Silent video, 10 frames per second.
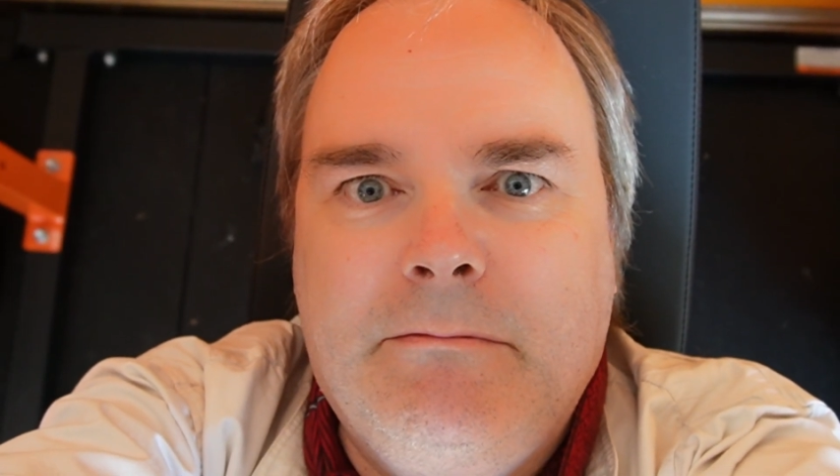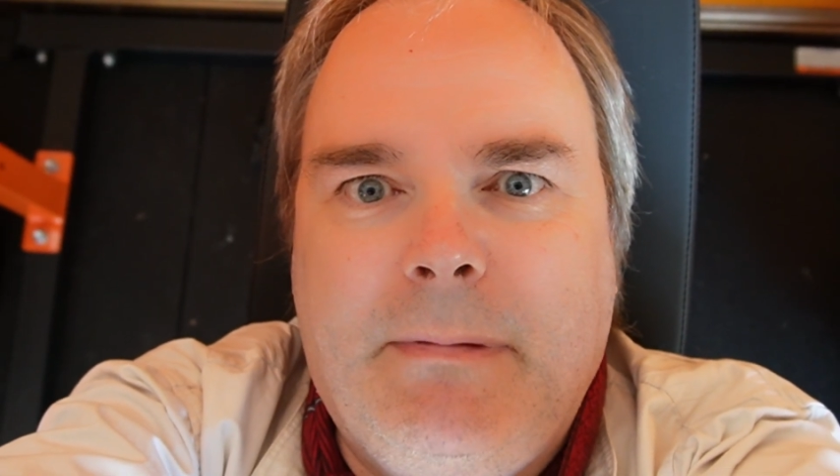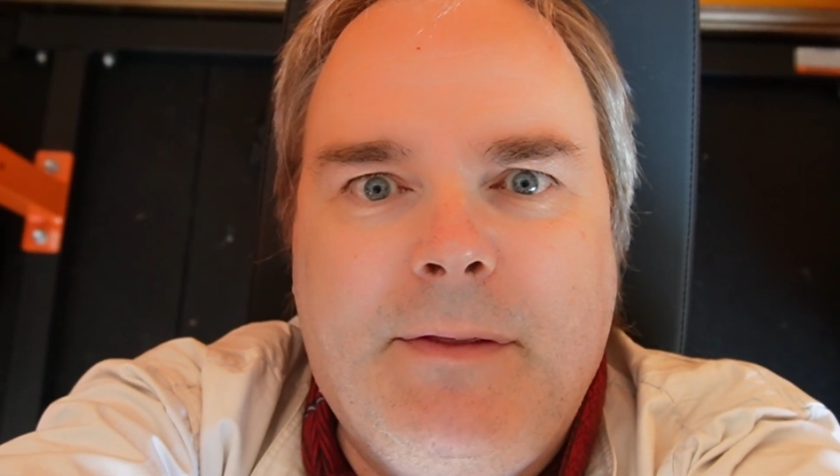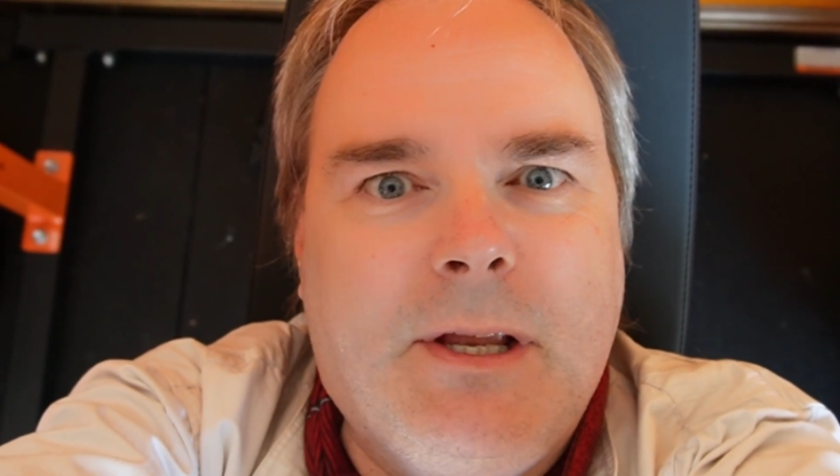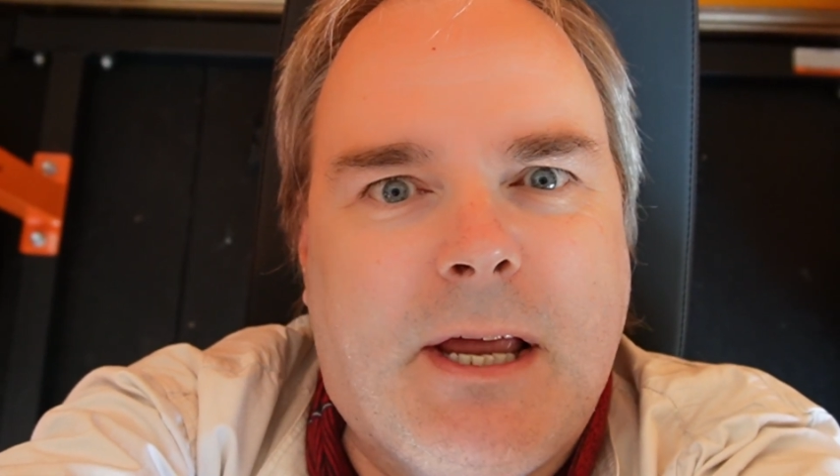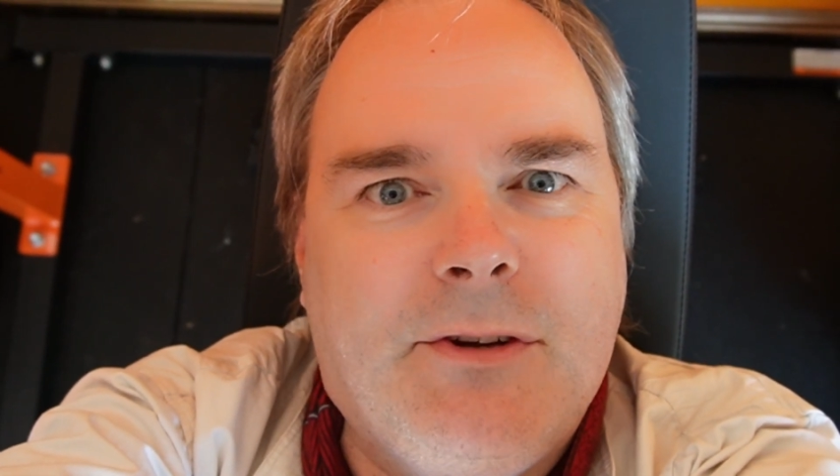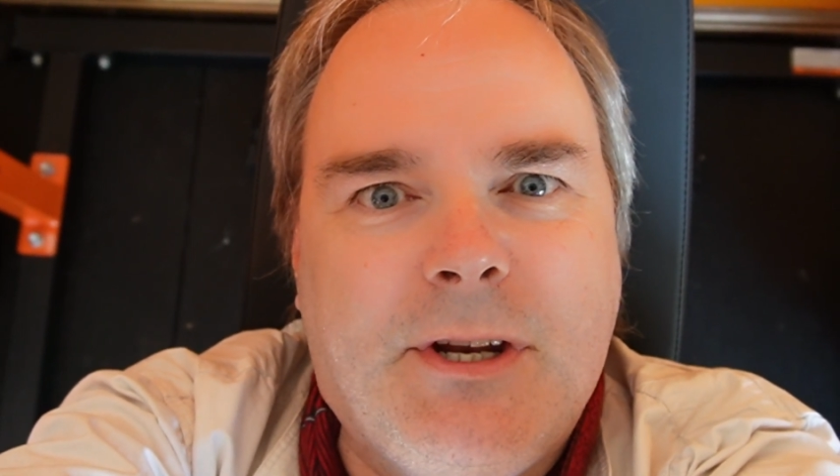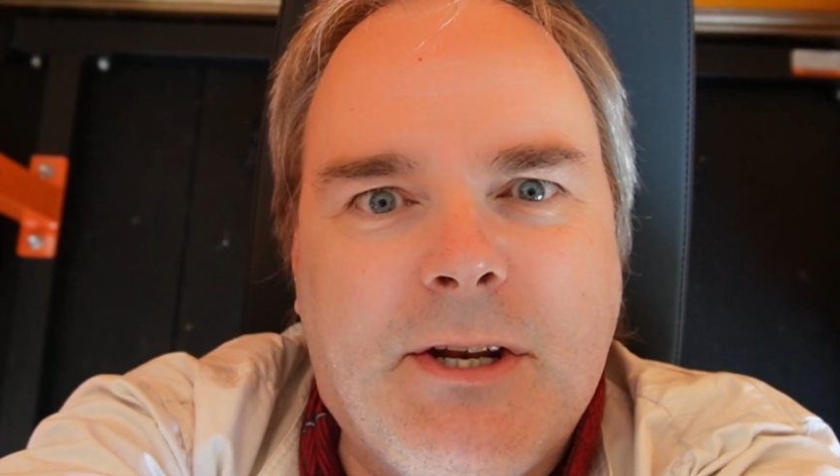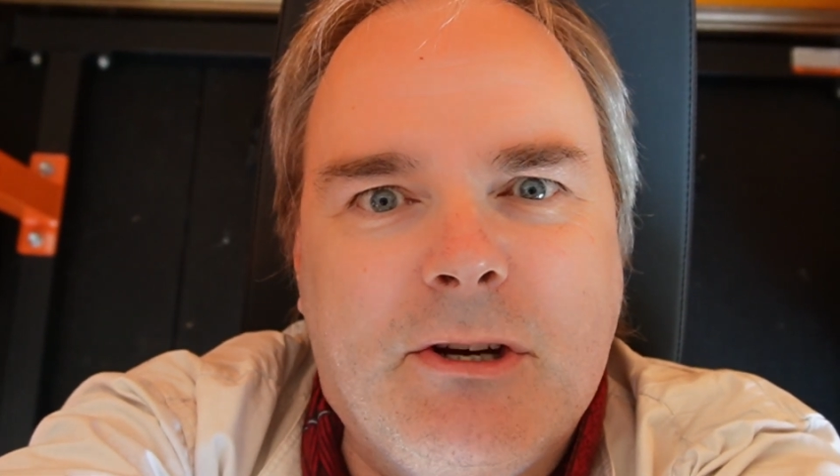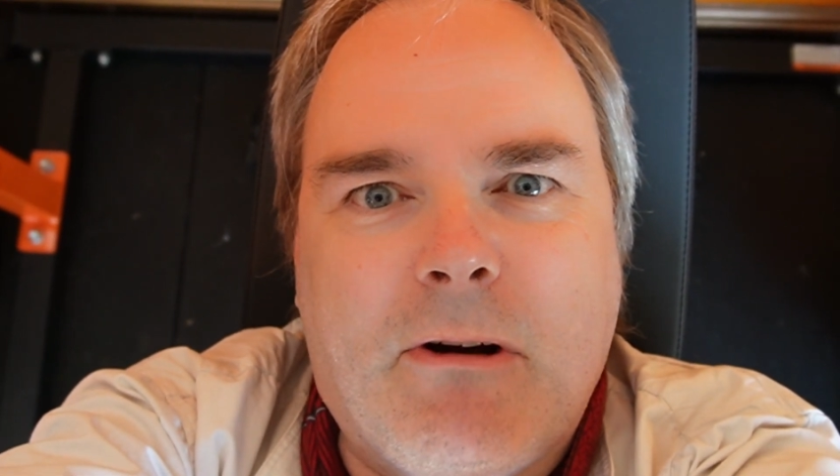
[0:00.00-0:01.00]
in the London
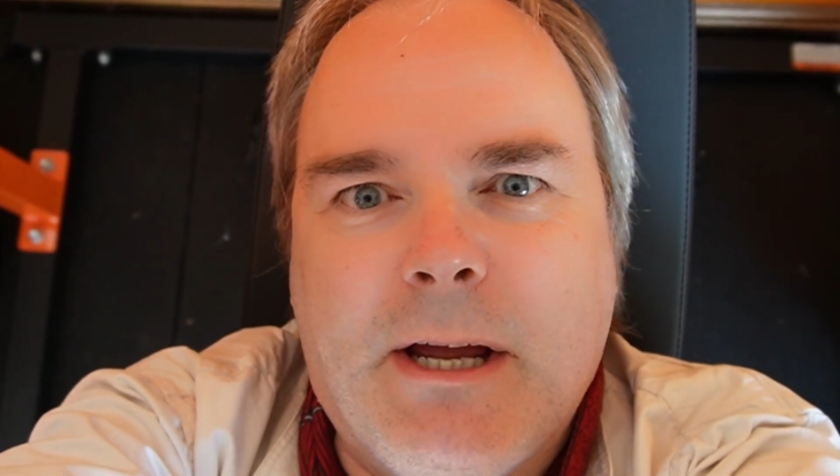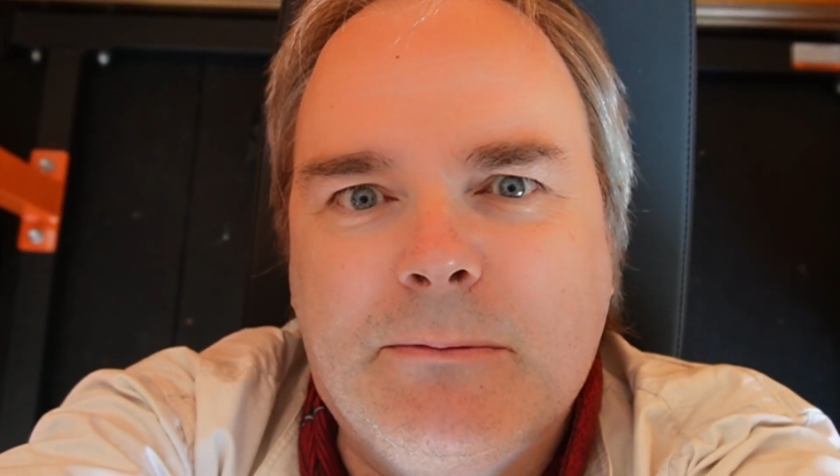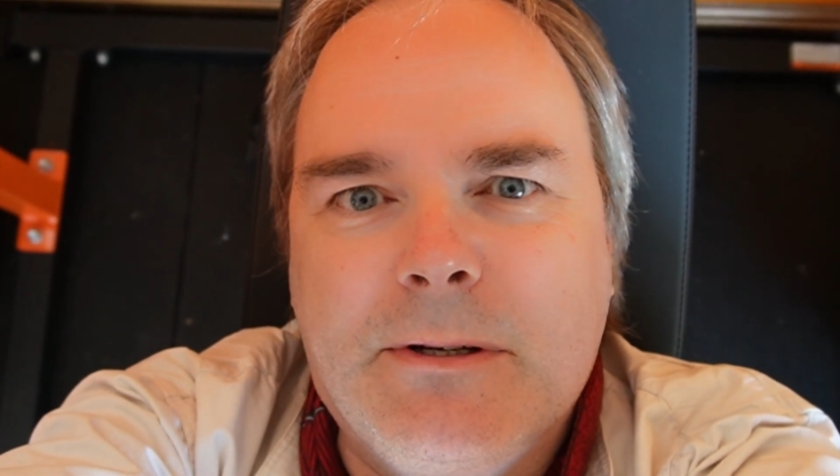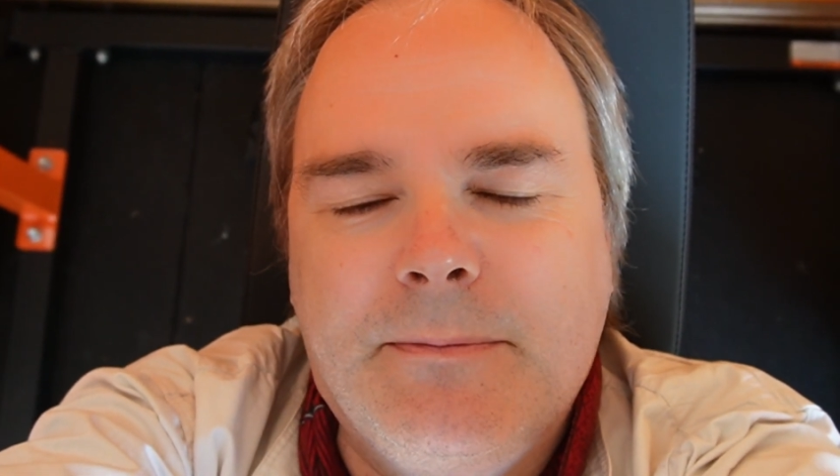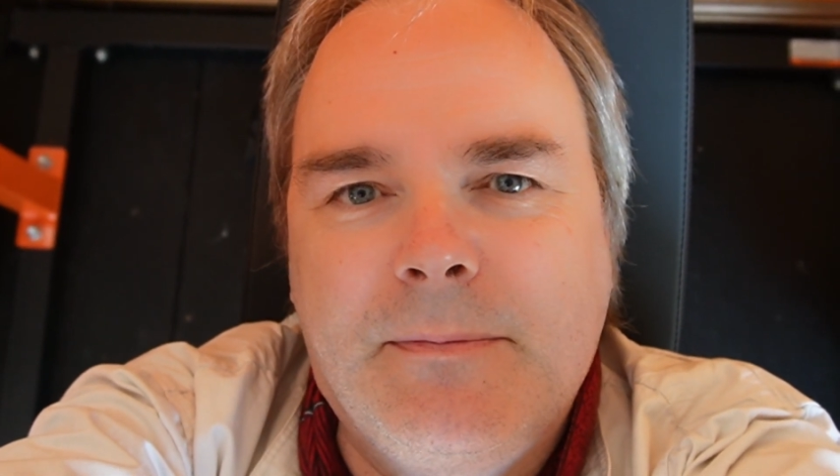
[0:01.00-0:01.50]
Underground.